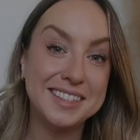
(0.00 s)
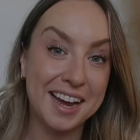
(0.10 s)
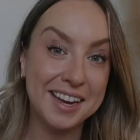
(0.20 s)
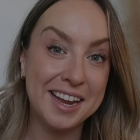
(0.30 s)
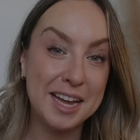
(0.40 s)

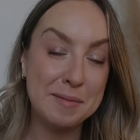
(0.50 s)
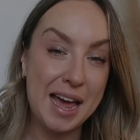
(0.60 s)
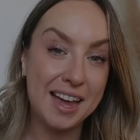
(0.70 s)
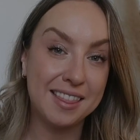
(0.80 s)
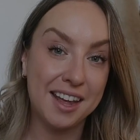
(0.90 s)
second
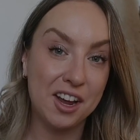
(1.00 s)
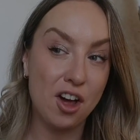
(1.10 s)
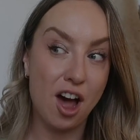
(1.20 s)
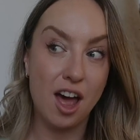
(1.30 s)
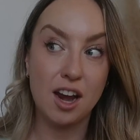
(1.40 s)
handbag that I
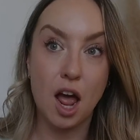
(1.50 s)
got,